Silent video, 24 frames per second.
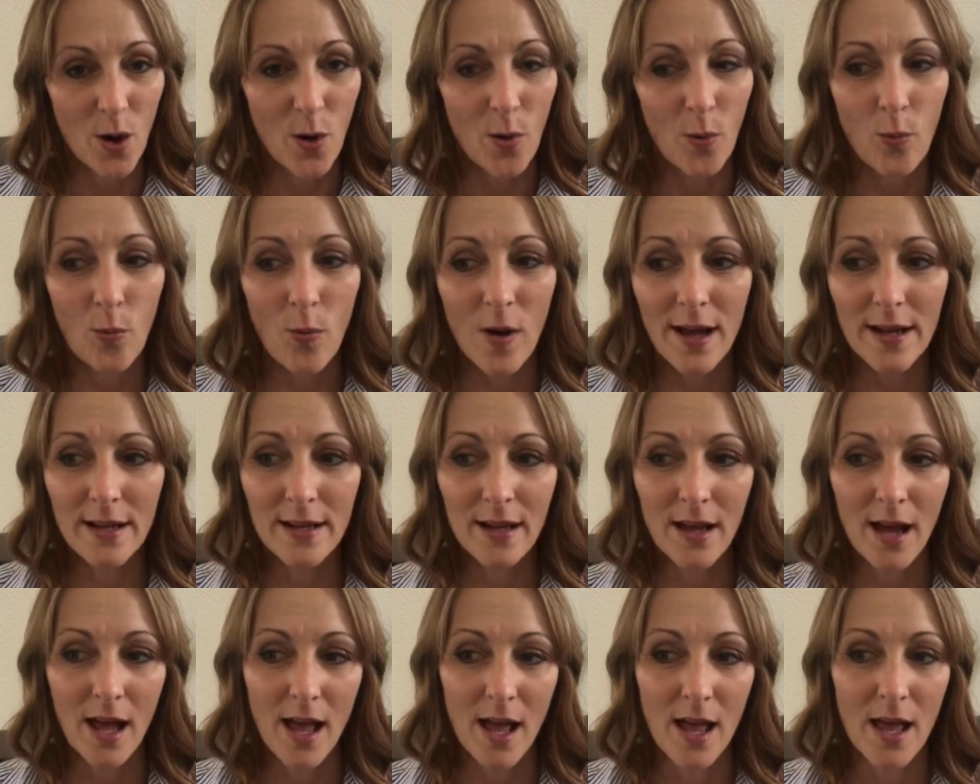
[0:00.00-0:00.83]
One
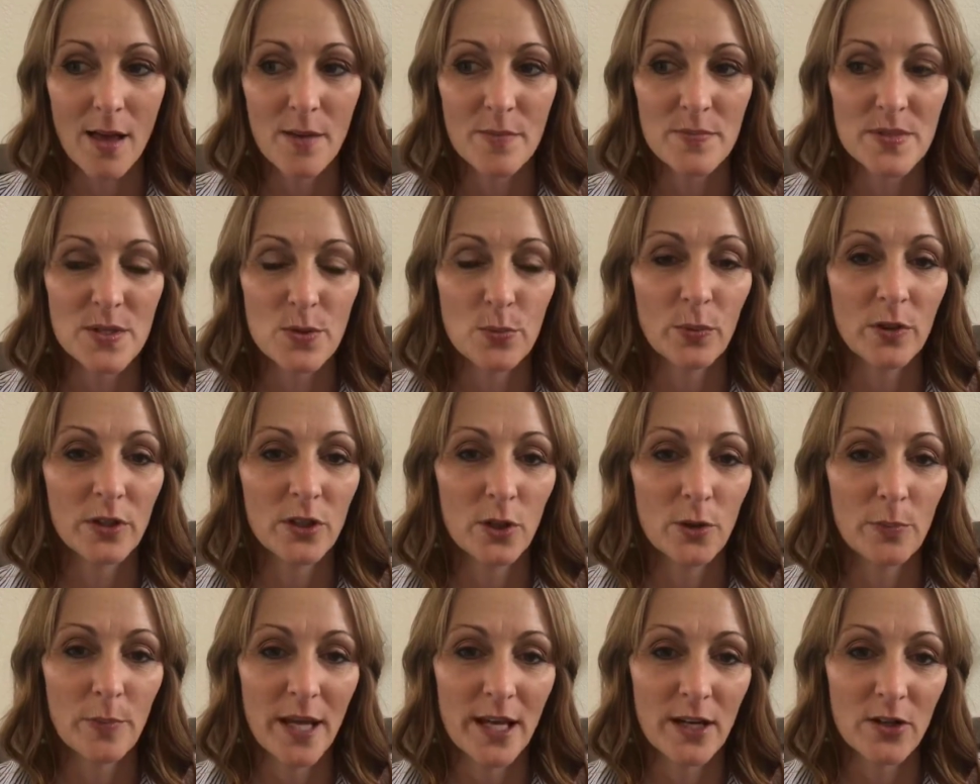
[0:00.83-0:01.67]
comes when
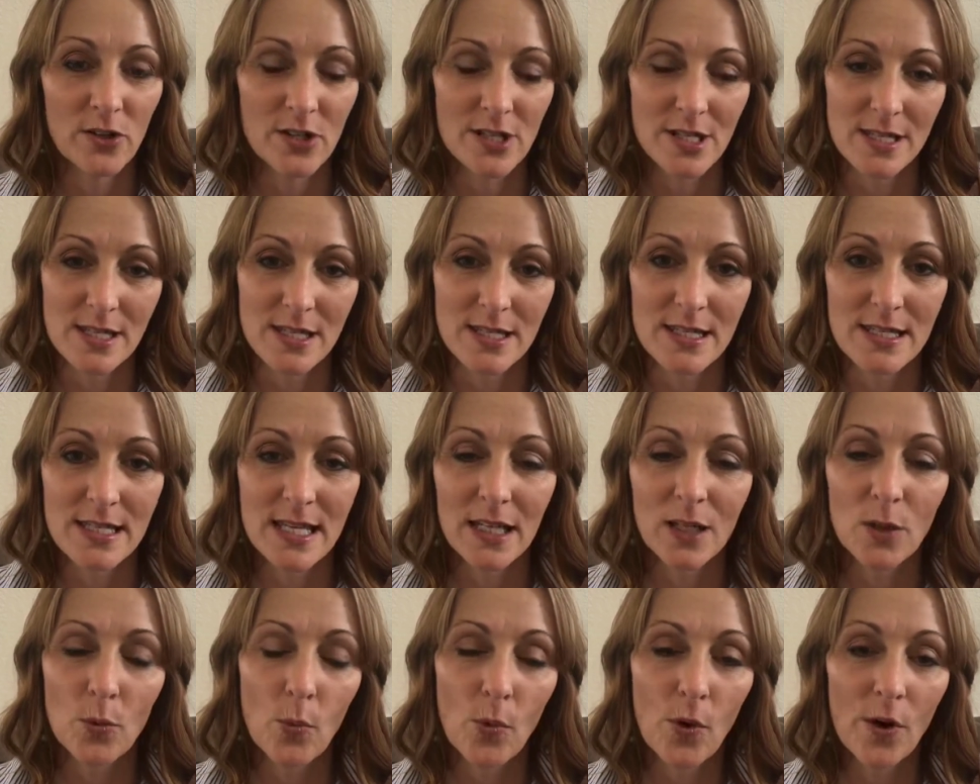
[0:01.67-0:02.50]
your pancreas is
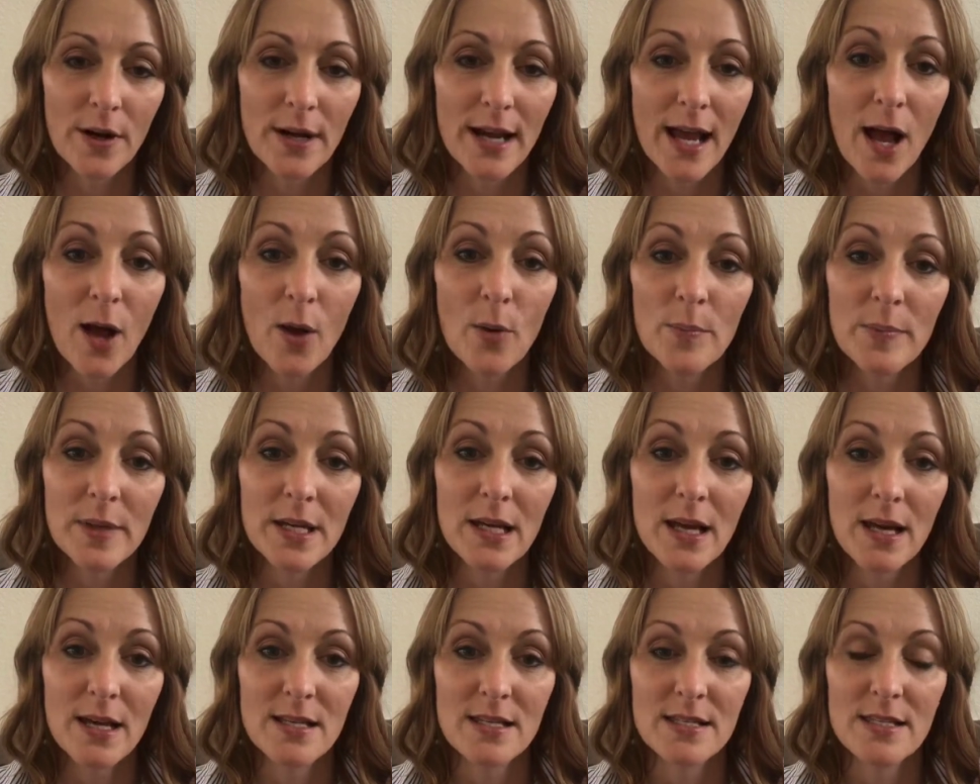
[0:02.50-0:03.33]
getting worn out
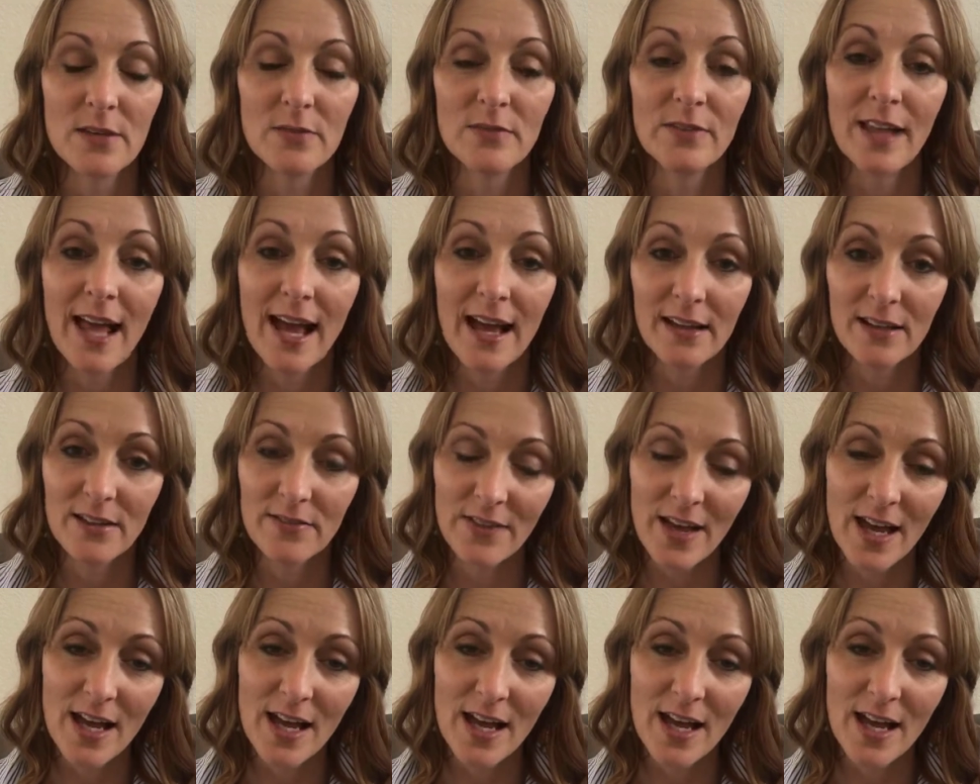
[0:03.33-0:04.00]
because of lack of